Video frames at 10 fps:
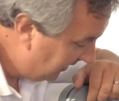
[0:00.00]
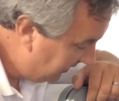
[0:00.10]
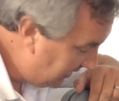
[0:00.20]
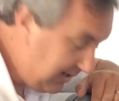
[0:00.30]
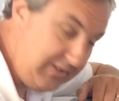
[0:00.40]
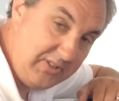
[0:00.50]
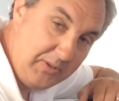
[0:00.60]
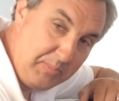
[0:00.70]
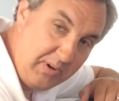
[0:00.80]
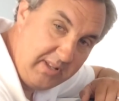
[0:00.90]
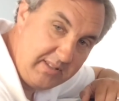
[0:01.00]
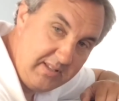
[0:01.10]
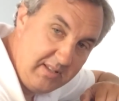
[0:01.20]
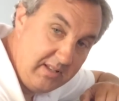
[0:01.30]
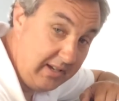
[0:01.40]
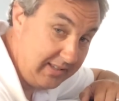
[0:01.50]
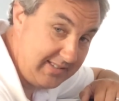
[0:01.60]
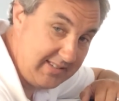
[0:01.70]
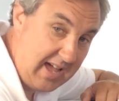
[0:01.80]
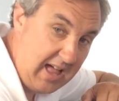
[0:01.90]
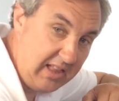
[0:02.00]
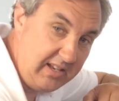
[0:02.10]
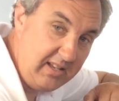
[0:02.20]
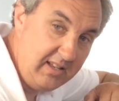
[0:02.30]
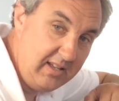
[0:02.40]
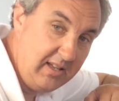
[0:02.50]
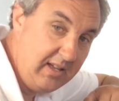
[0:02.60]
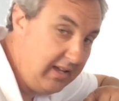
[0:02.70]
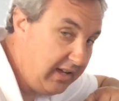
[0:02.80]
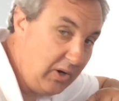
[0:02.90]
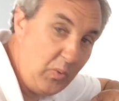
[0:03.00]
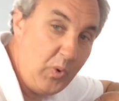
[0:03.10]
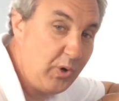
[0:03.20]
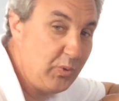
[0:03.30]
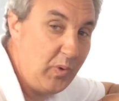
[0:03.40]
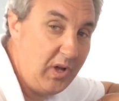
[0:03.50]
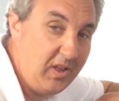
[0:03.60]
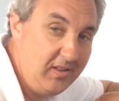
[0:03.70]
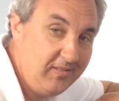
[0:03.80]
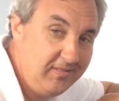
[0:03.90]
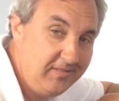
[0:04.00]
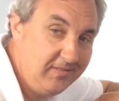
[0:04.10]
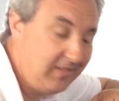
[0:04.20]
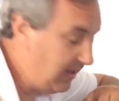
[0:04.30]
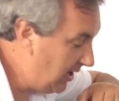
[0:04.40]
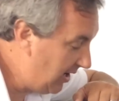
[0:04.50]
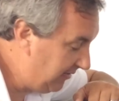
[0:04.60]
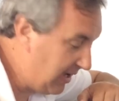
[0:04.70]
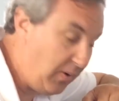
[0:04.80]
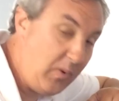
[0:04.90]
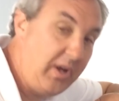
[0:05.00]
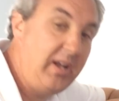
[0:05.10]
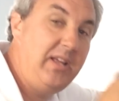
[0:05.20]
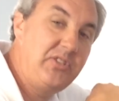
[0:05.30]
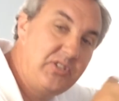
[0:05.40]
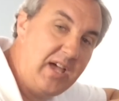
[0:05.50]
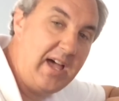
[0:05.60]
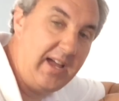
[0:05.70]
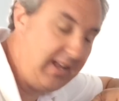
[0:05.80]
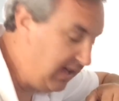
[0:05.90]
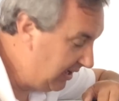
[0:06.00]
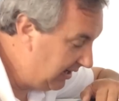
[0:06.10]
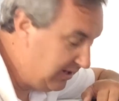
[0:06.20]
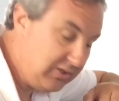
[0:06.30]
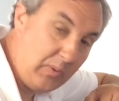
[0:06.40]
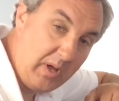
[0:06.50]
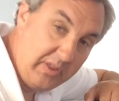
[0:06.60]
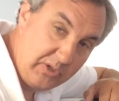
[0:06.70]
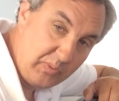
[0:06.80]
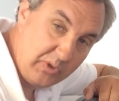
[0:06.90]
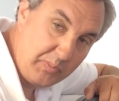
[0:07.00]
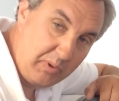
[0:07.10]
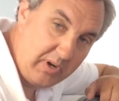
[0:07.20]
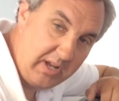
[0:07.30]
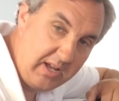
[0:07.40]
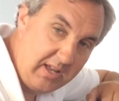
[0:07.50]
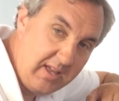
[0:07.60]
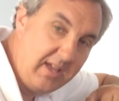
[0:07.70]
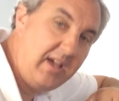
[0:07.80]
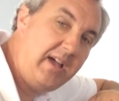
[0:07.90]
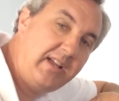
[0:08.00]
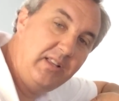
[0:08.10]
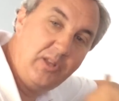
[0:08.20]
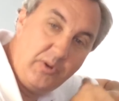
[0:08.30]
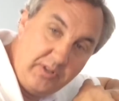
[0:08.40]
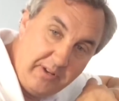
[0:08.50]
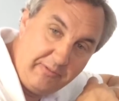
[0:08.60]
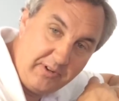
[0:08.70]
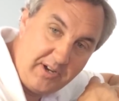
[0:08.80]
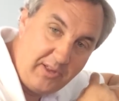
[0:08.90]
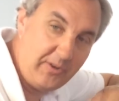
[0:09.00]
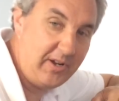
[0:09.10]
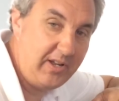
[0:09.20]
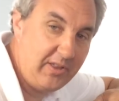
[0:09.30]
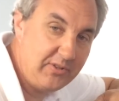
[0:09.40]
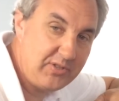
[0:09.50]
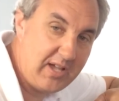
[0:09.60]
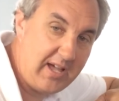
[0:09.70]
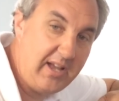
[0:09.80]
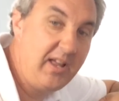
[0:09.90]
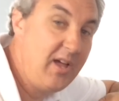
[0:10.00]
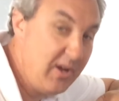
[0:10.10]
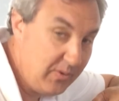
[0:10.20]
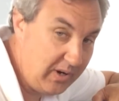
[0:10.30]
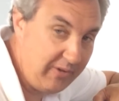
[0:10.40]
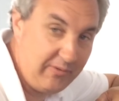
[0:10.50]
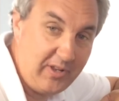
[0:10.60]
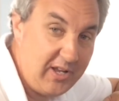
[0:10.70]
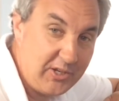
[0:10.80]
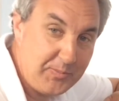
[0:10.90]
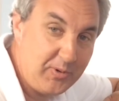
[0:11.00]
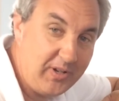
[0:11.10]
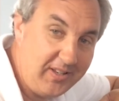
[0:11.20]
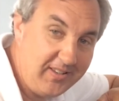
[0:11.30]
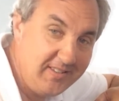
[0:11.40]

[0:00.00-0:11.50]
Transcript: It's easy to print, it's solid, and it worked well. And now I've got one on each side. So while this one's printing, I can load a different color on the other side, ready for the next print.